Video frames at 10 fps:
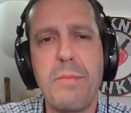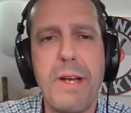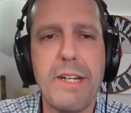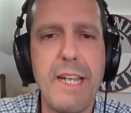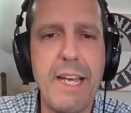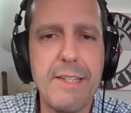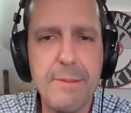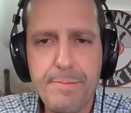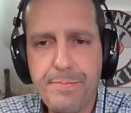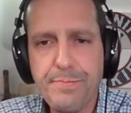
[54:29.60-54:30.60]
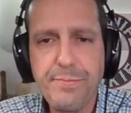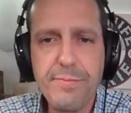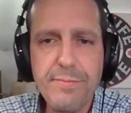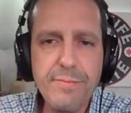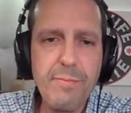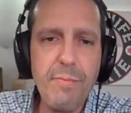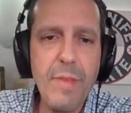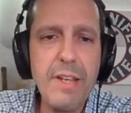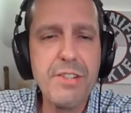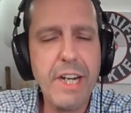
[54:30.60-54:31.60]
podcast.
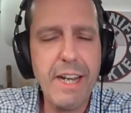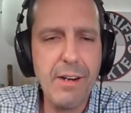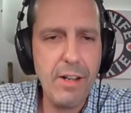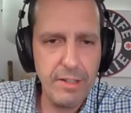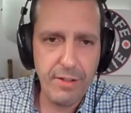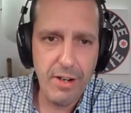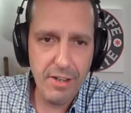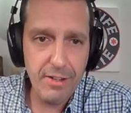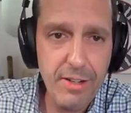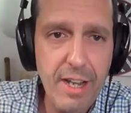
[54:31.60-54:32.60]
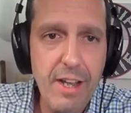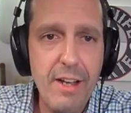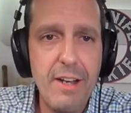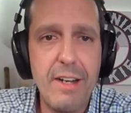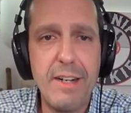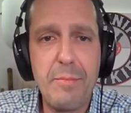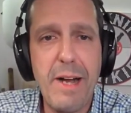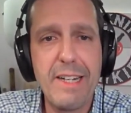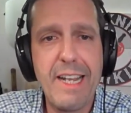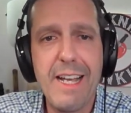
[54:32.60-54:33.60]
Check out all of our other uh,
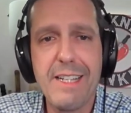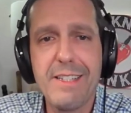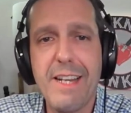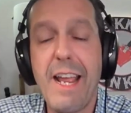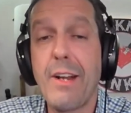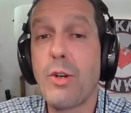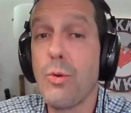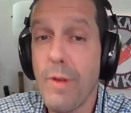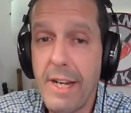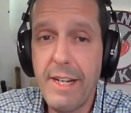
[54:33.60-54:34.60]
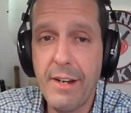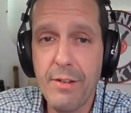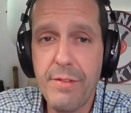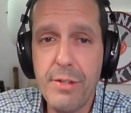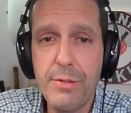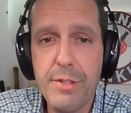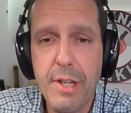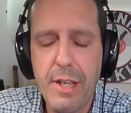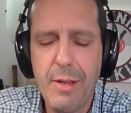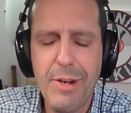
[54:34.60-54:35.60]
podcasts and great interviews.
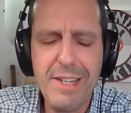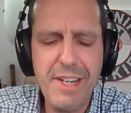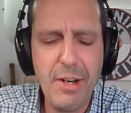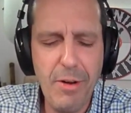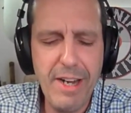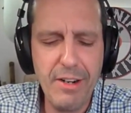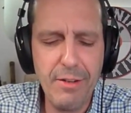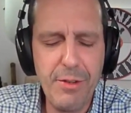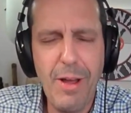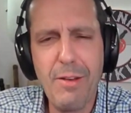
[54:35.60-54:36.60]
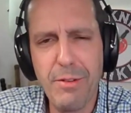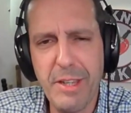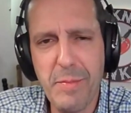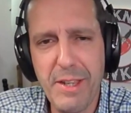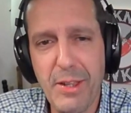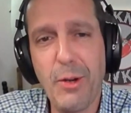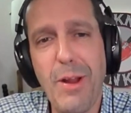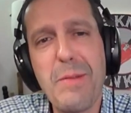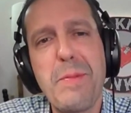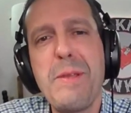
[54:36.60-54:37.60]
And when I say great interview, I really mean the
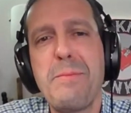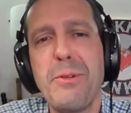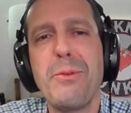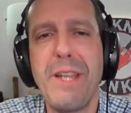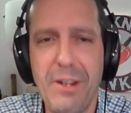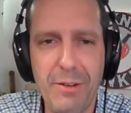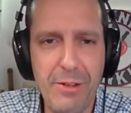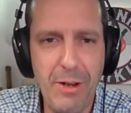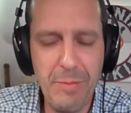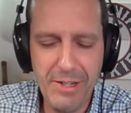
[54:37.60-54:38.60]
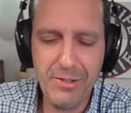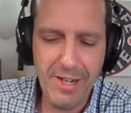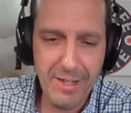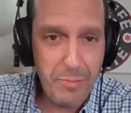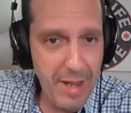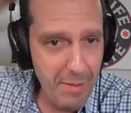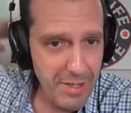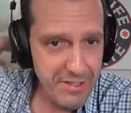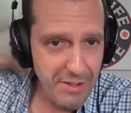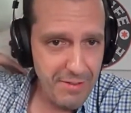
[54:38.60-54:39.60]
great people we interview. I'm not trying to pat
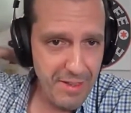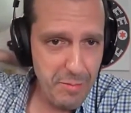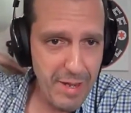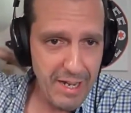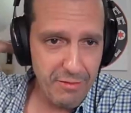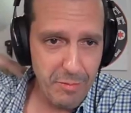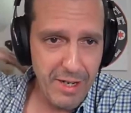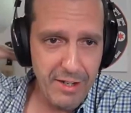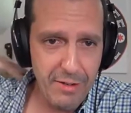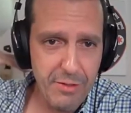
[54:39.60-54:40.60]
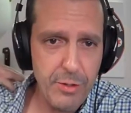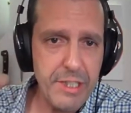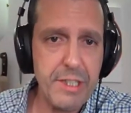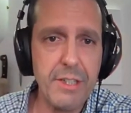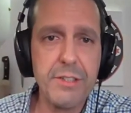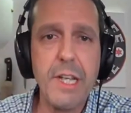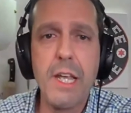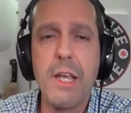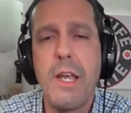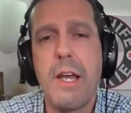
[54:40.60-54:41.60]
myself on the back for my interviewing skills.
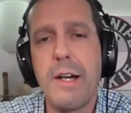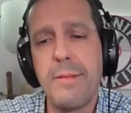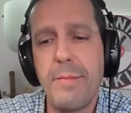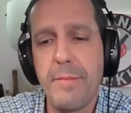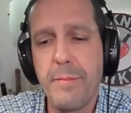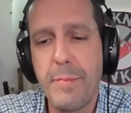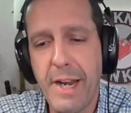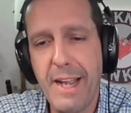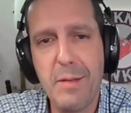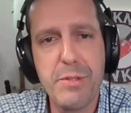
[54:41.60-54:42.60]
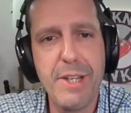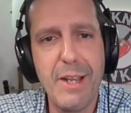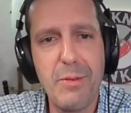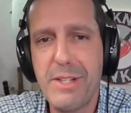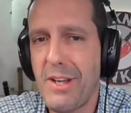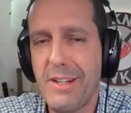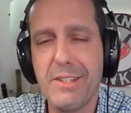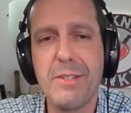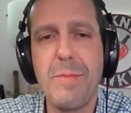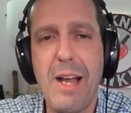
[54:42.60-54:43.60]
Um, but I am saying we talked to
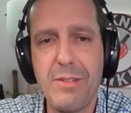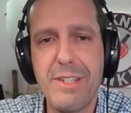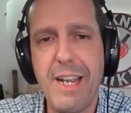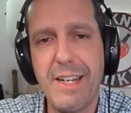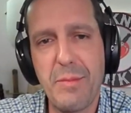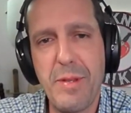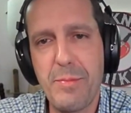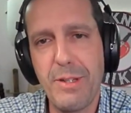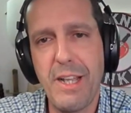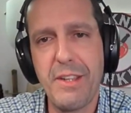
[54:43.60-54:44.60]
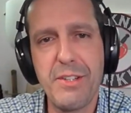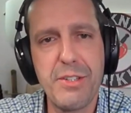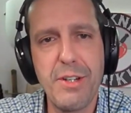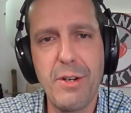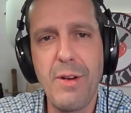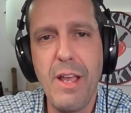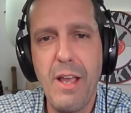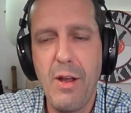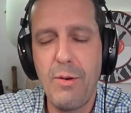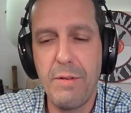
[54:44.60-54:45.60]
some outstanding people on this show
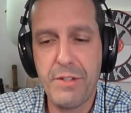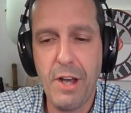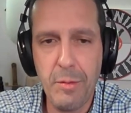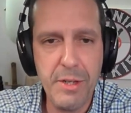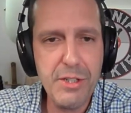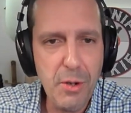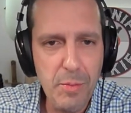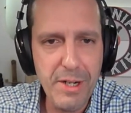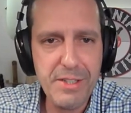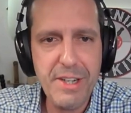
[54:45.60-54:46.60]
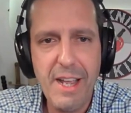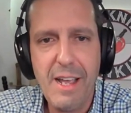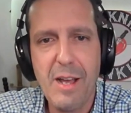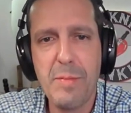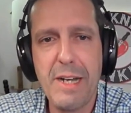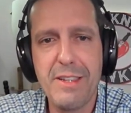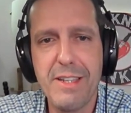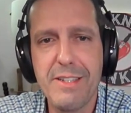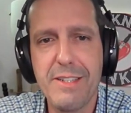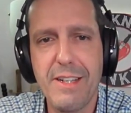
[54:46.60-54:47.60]
who have taught me so much about
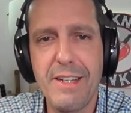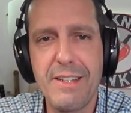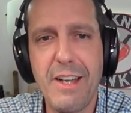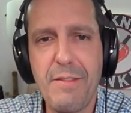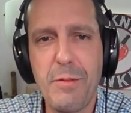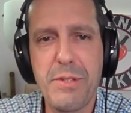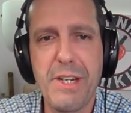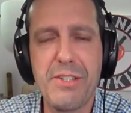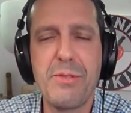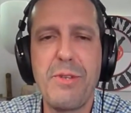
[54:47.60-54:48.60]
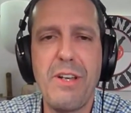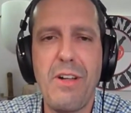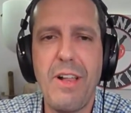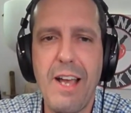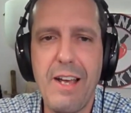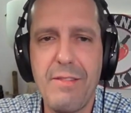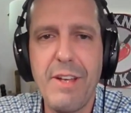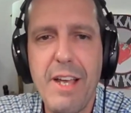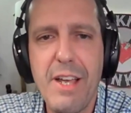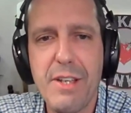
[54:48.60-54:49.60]
this uh, knife obsession we all have.
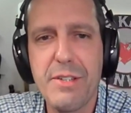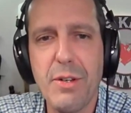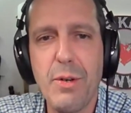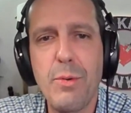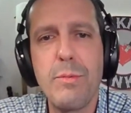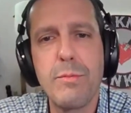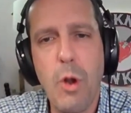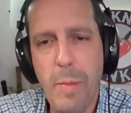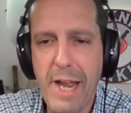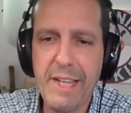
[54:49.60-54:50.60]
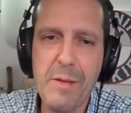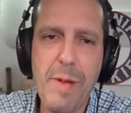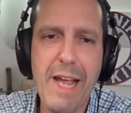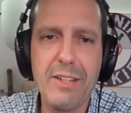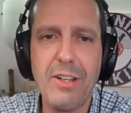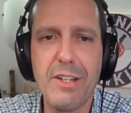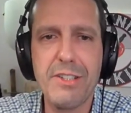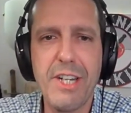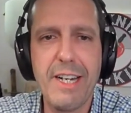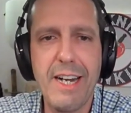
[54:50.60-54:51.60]
So go back in the backlog,
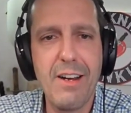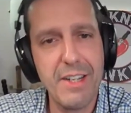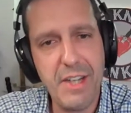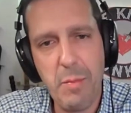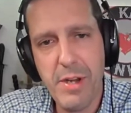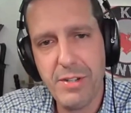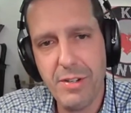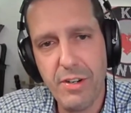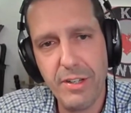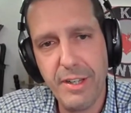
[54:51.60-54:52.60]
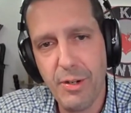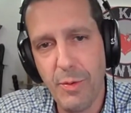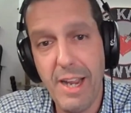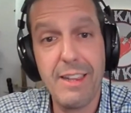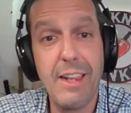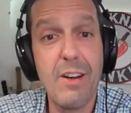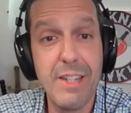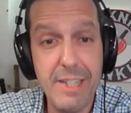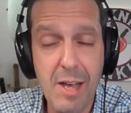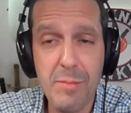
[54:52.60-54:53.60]
check it out. As I mentioned earlier, we had
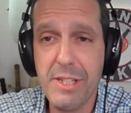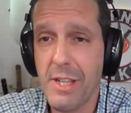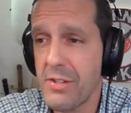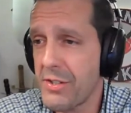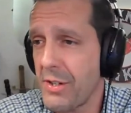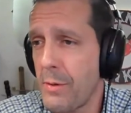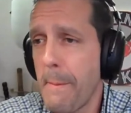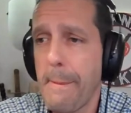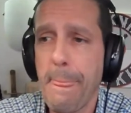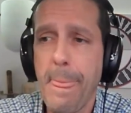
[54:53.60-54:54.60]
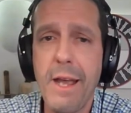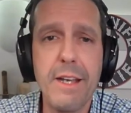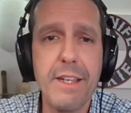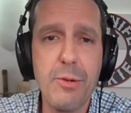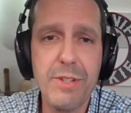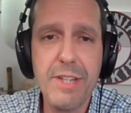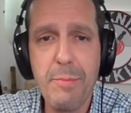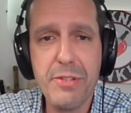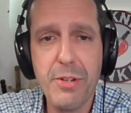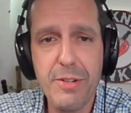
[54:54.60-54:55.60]
Larrin Thomas on the show. Uh, he was
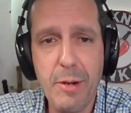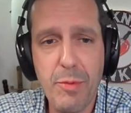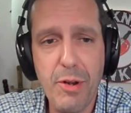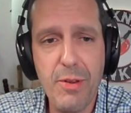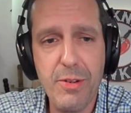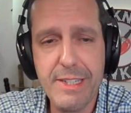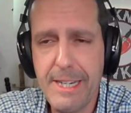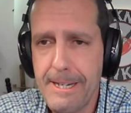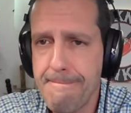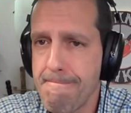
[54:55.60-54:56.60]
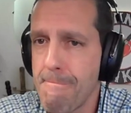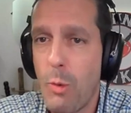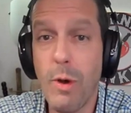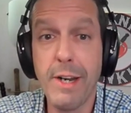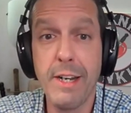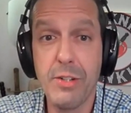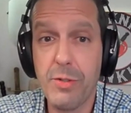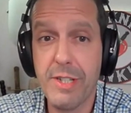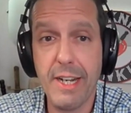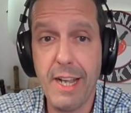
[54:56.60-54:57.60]
episode number 13. What an
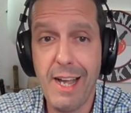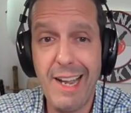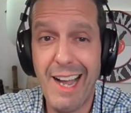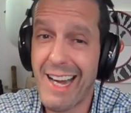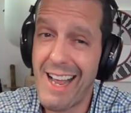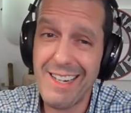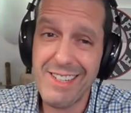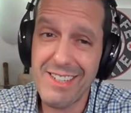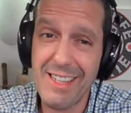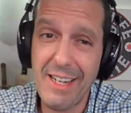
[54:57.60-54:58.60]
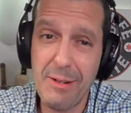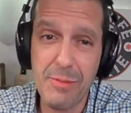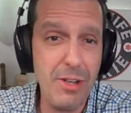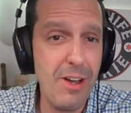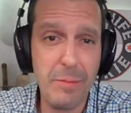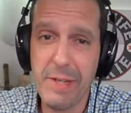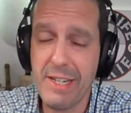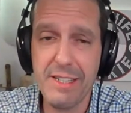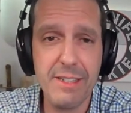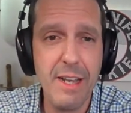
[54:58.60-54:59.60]
interesting guy. I kind of just let him talk
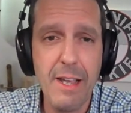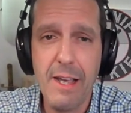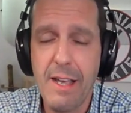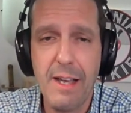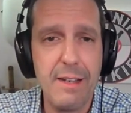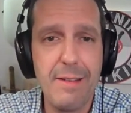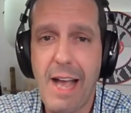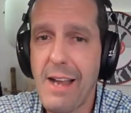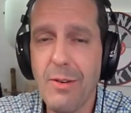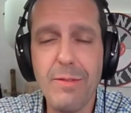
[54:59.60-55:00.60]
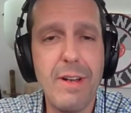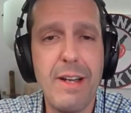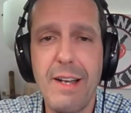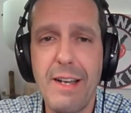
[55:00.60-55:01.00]
because I don't uh,